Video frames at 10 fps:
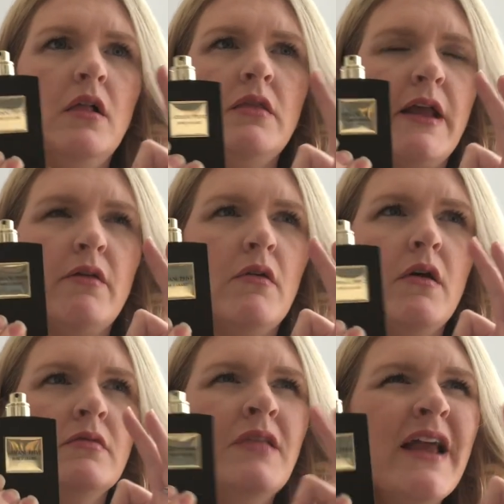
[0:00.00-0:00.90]
like
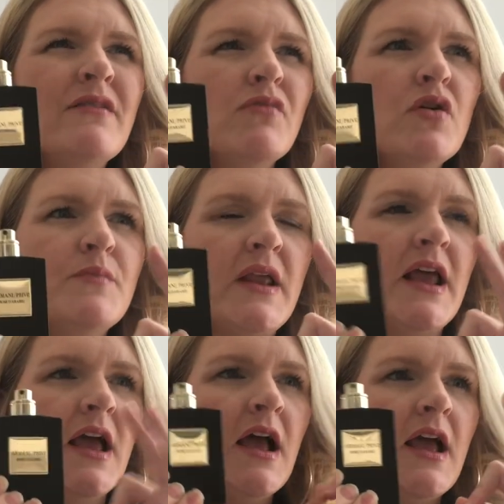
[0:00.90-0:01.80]
light robe, but
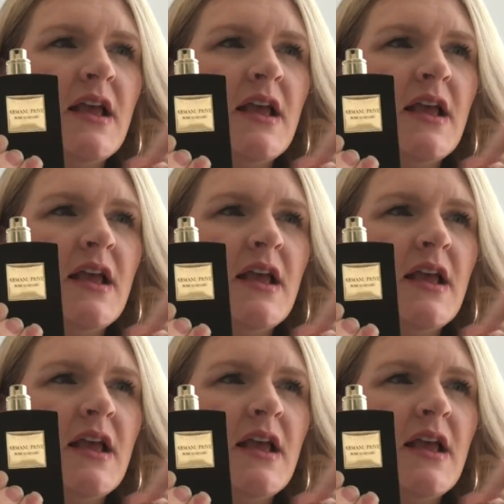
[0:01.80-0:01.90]
uh,